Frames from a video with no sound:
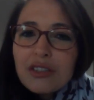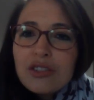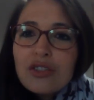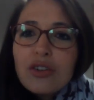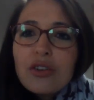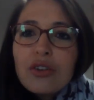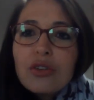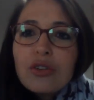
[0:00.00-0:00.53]

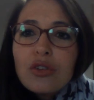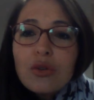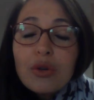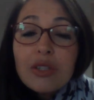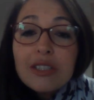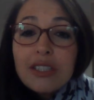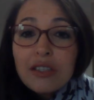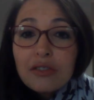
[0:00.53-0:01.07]
So
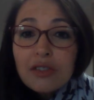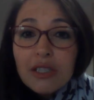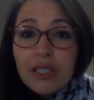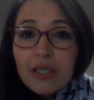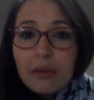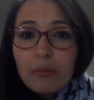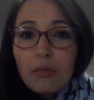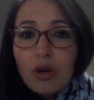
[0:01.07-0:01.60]
you are
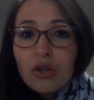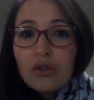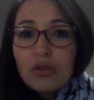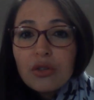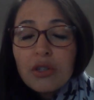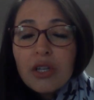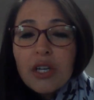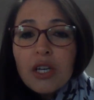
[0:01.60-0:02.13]
definitely a
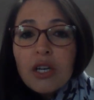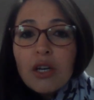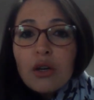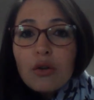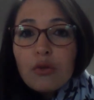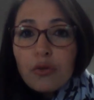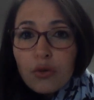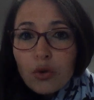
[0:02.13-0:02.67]
model
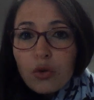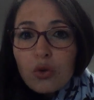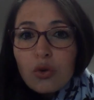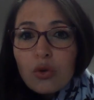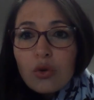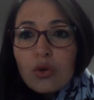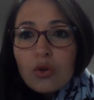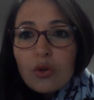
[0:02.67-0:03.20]

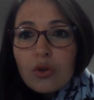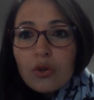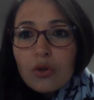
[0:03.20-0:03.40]
for